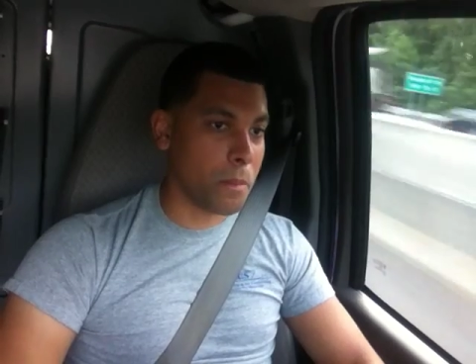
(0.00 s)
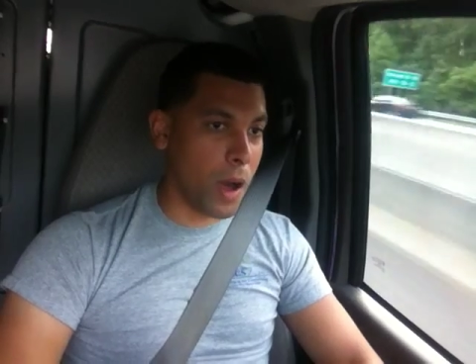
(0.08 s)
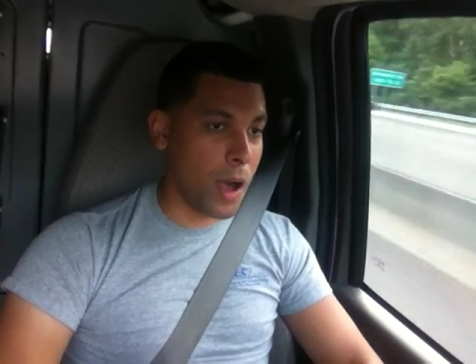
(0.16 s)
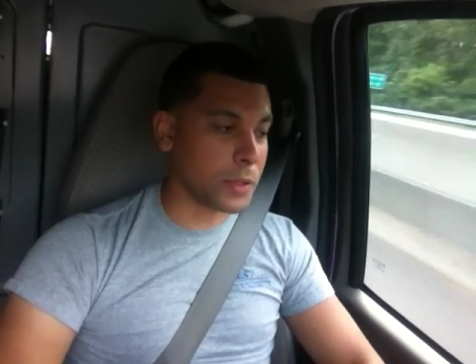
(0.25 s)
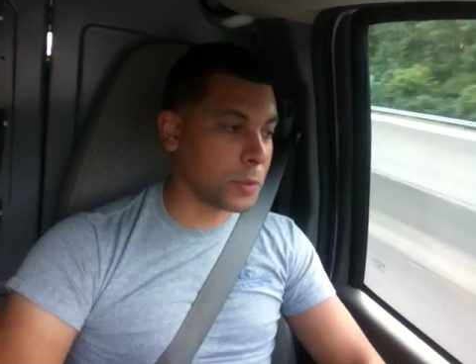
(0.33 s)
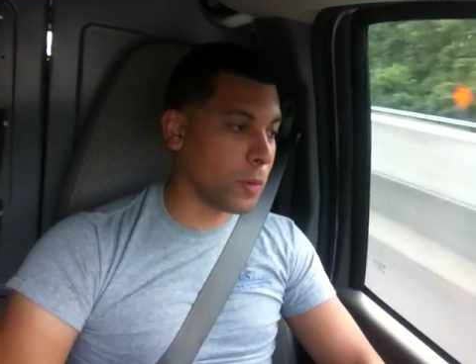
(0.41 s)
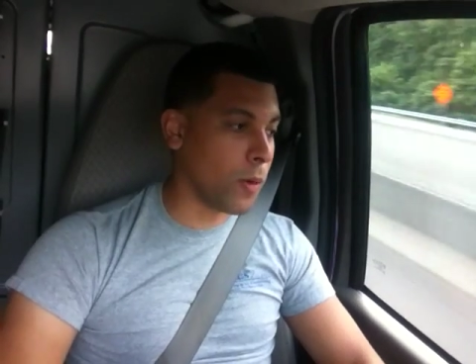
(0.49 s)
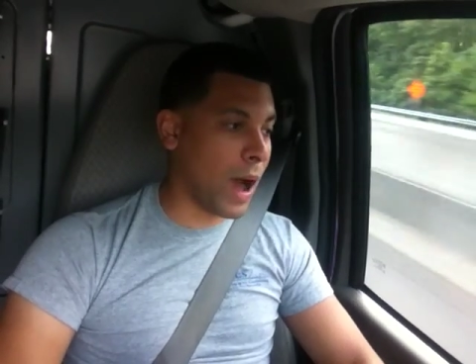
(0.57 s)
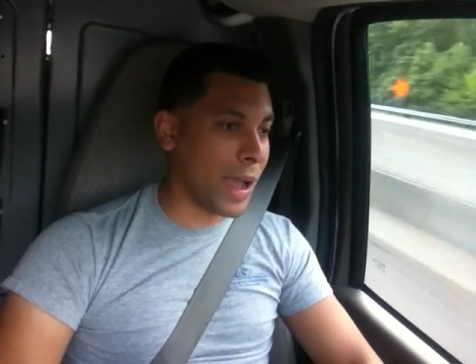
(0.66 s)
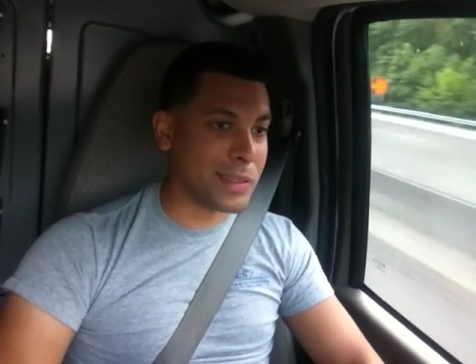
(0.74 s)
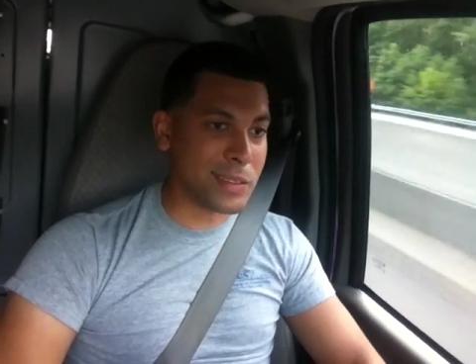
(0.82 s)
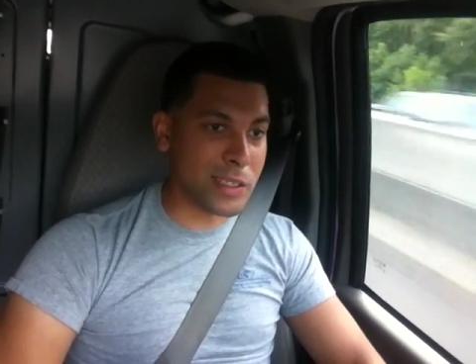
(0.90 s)
possible
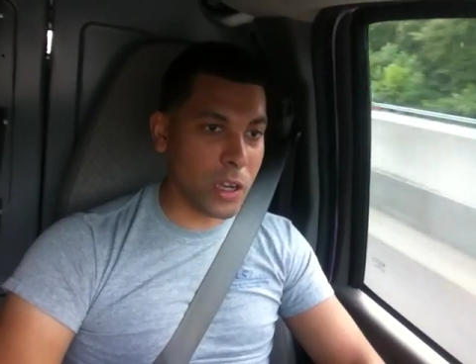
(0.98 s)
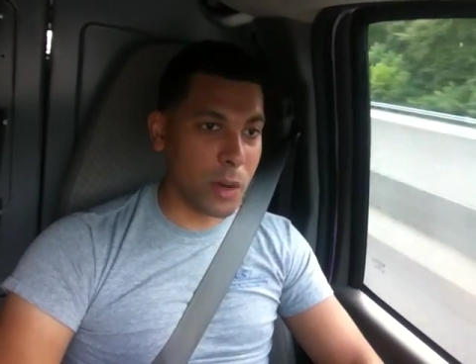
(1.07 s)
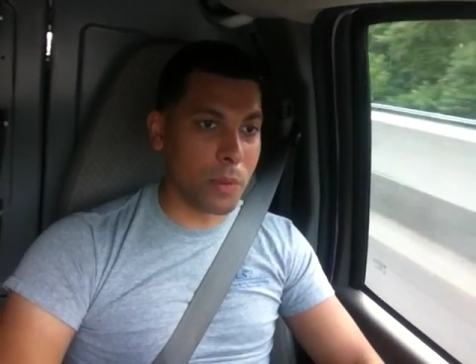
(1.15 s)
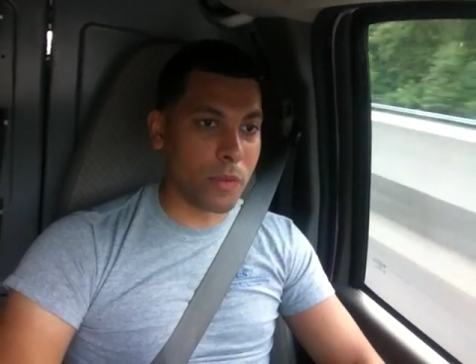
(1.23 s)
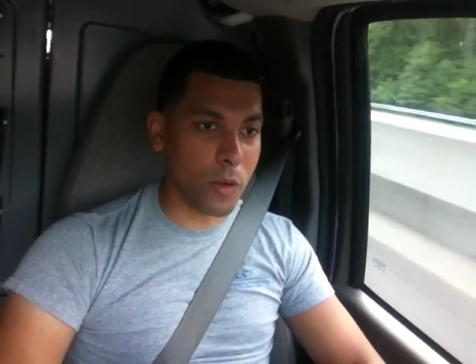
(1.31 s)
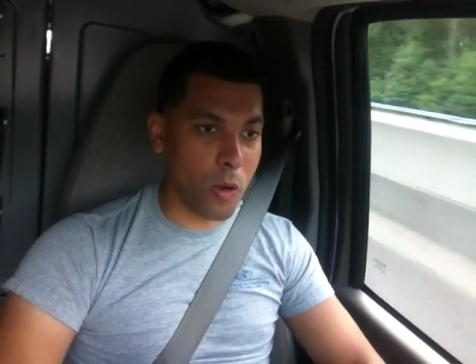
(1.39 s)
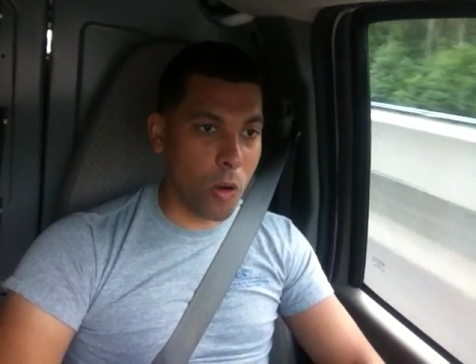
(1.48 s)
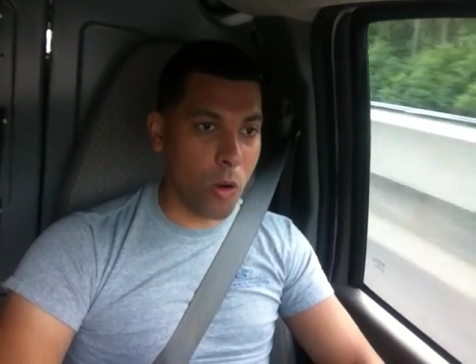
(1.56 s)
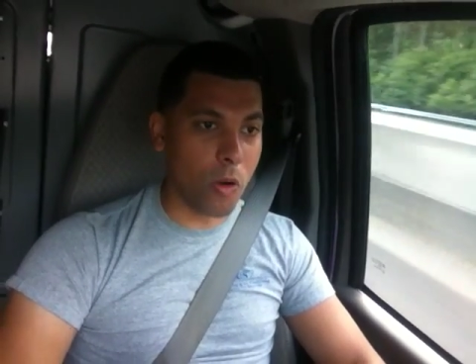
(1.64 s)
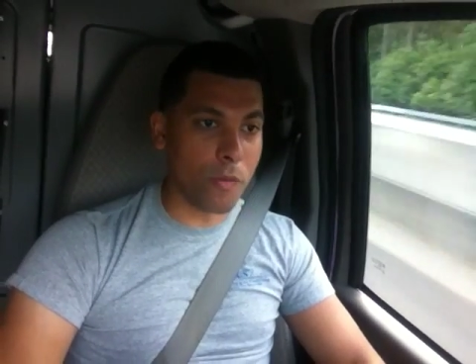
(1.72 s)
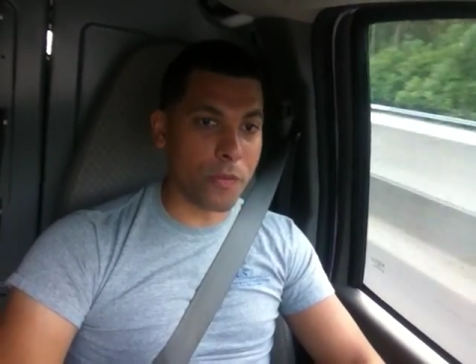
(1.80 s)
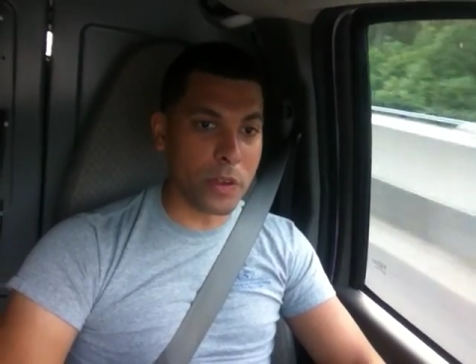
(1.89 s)
icing up of the
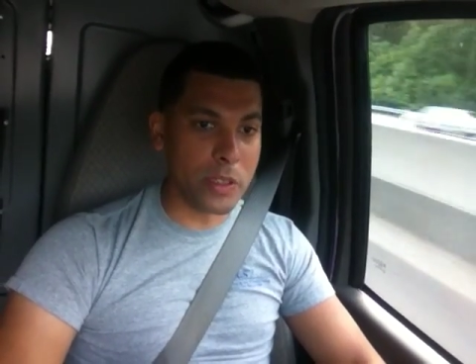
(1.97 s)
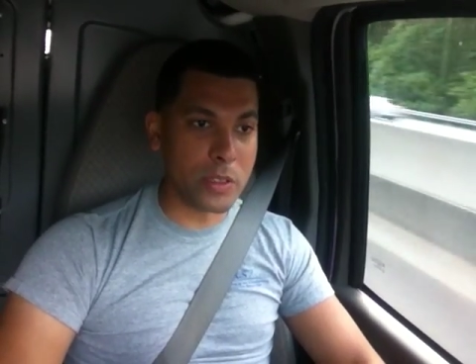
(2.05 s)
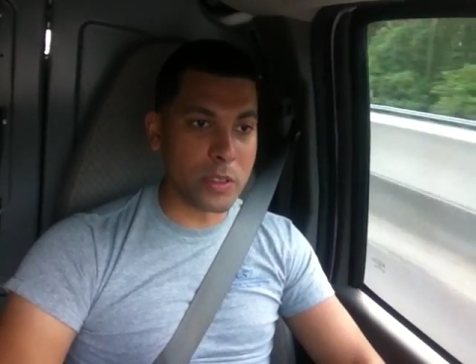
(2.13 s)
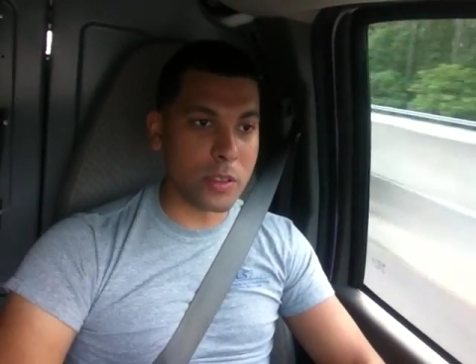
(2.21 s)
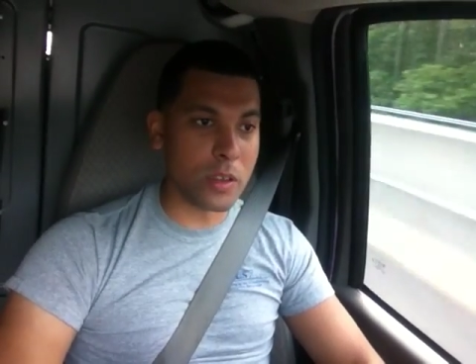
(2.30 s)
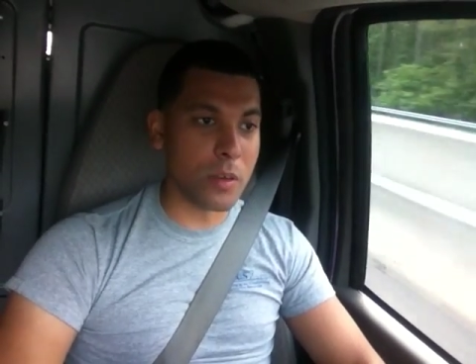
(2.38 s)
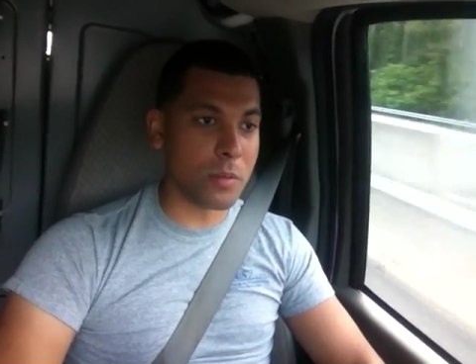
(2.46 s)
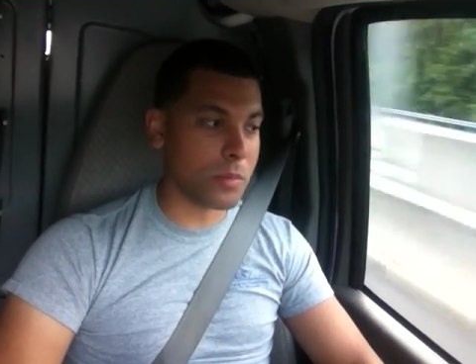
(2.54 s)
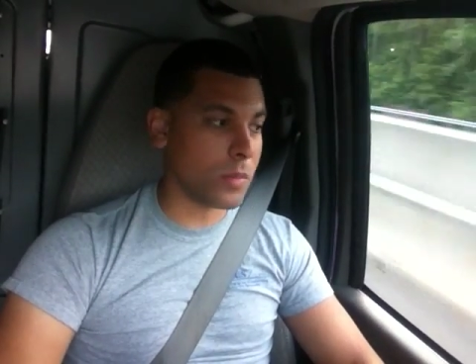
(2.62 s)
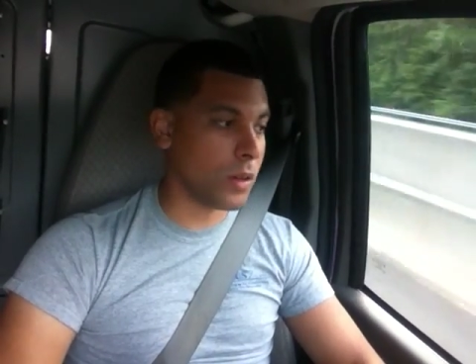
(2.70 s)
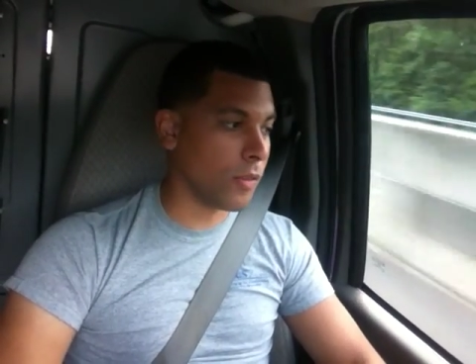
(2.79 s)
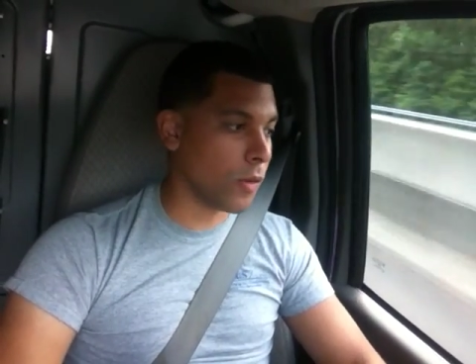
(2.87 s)
coil, freezing up
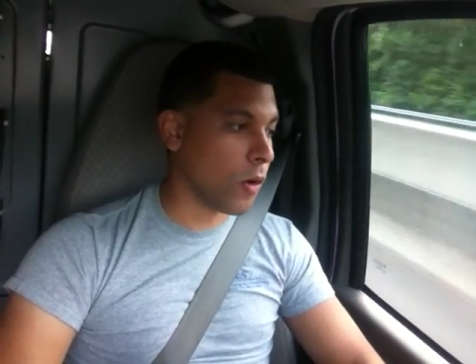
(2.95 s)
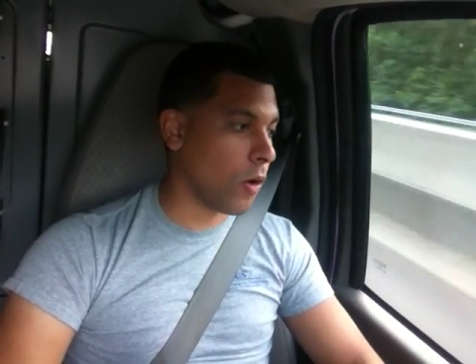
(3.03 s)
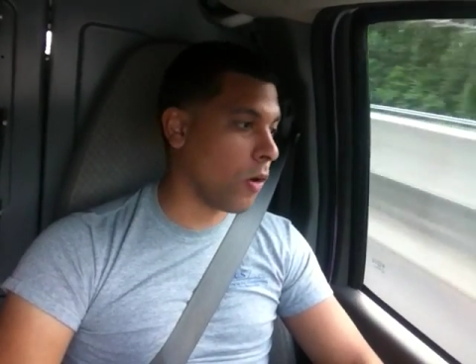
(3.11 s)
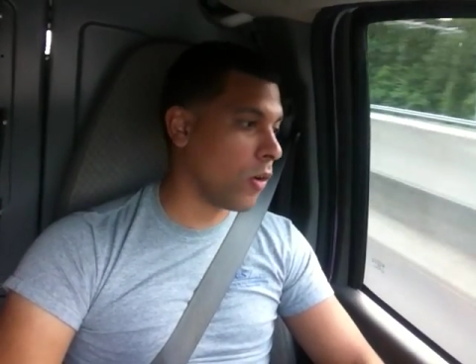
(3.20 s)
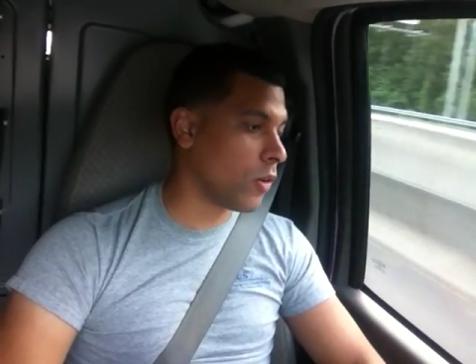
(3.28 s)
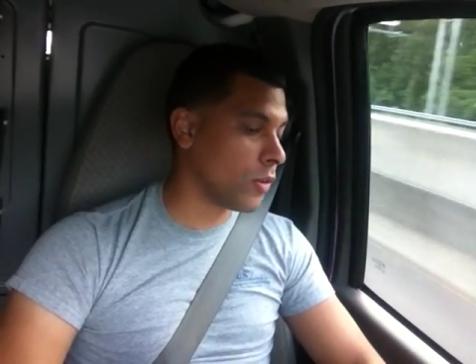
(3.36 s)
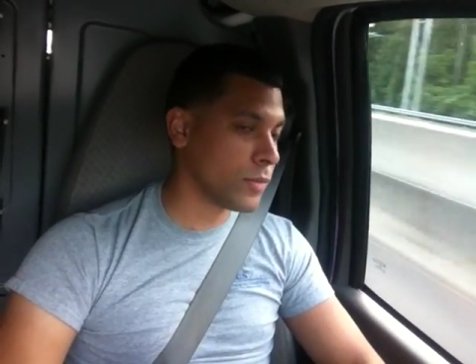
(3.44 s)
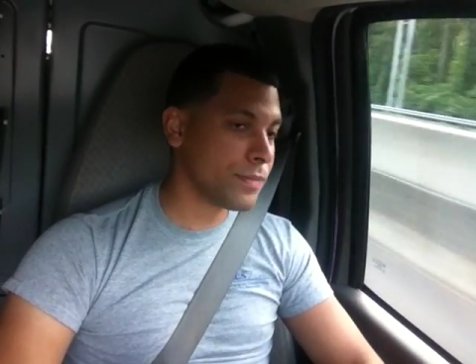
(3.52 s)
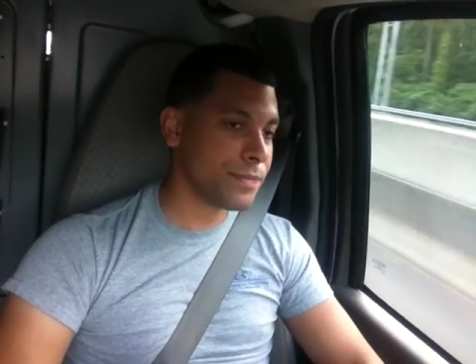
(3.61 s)
of the coil.